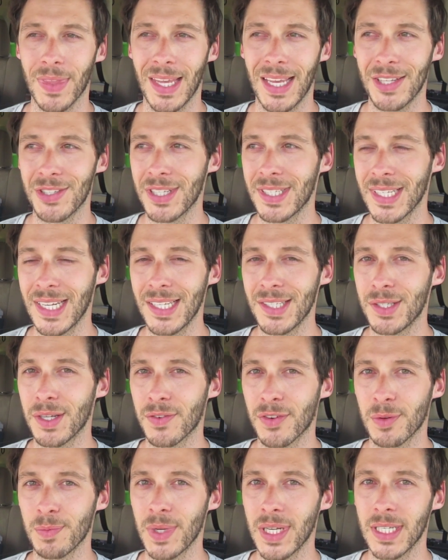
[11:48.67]
it's just easier
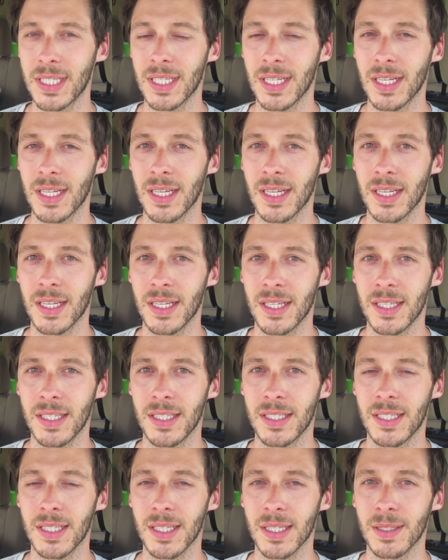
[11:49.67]
for me to
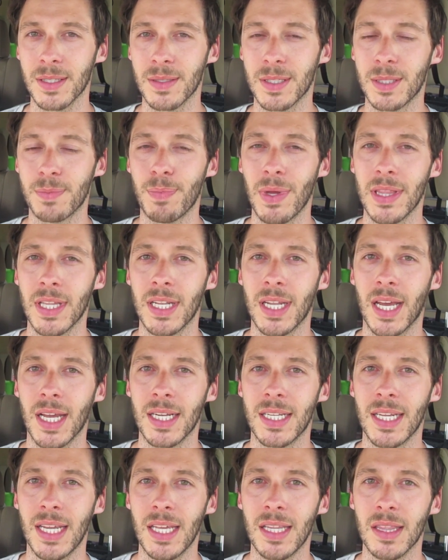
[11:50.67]
spend the
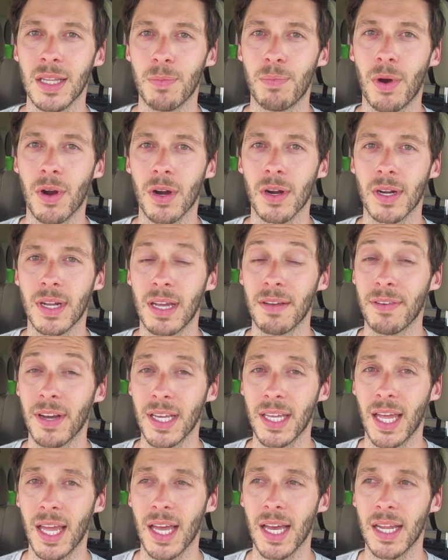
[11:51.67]
night in the park if I
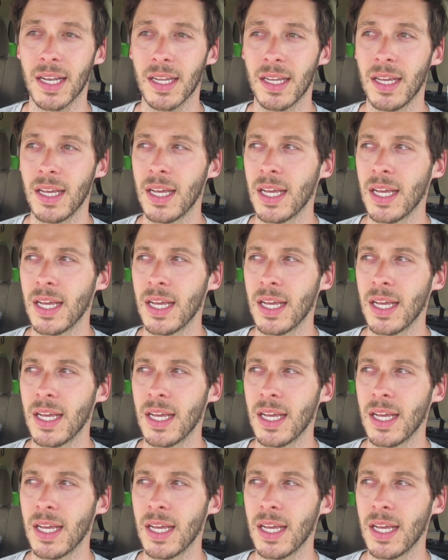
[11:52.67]
can.